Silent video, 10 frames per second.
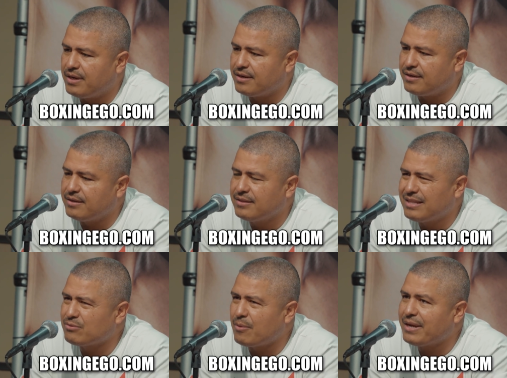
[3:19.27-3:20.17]
But uh,
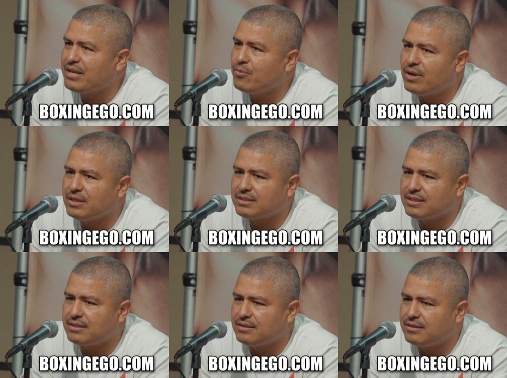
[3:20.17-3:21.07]
that's what Mikey wants,
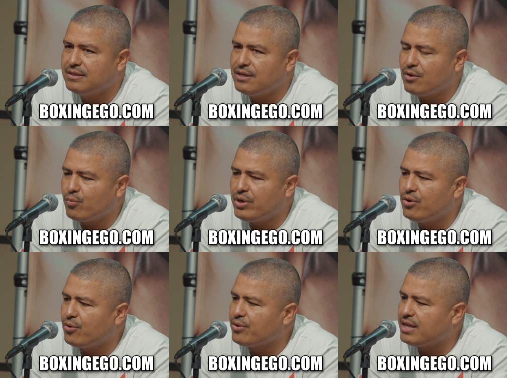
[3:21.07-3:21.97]
and uh, we
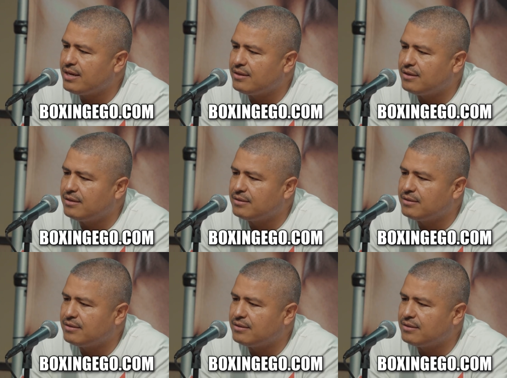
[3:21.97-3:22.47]
know that